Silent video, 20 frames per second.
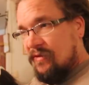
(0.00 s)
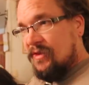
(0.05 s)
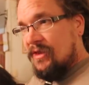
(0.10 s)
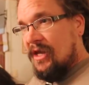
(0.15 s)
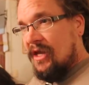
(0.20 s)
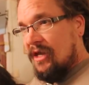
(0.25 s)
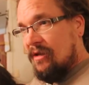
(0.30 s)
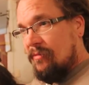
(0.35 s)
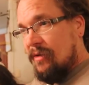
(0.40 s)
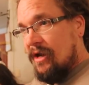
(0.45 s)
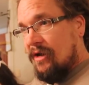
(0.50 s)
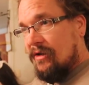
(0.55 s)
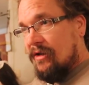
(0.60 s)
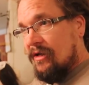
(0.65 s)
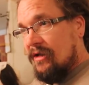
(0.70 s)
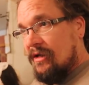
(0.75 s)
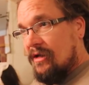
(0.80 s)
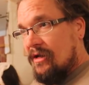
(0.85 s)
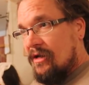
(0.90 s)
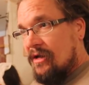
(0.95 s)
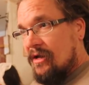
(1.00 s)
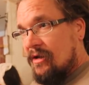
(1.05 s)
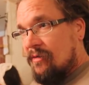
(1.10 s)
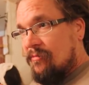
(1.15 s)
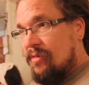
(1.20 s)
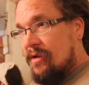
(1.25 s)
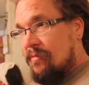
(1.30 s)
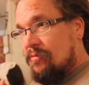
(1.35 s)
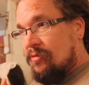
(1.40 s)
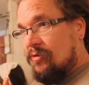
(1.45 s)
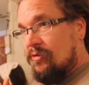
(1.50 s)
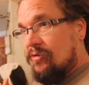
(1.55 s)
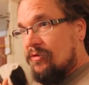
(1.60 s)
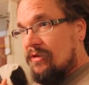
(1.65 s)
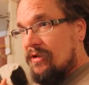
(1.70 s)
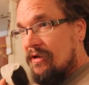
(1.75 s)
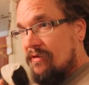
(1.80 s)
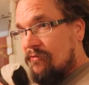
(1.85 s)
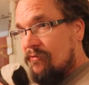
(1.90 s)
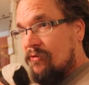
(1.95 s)
you think about it, people who
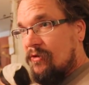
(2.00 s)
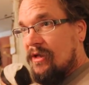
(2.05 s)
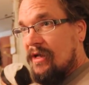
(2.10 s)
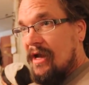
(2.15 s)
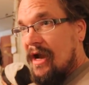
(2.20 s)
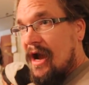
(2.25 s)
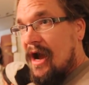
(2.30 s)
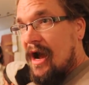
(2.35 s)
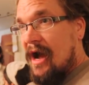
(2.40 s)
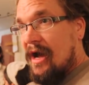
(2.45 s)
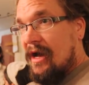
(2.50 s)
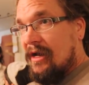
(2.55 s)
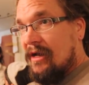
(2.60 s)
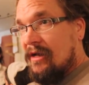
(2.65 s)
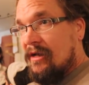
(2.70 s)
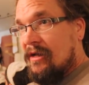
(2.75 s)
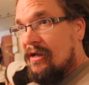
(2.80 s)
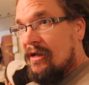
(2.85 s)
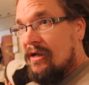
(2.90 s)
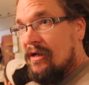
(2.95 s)
live really hot,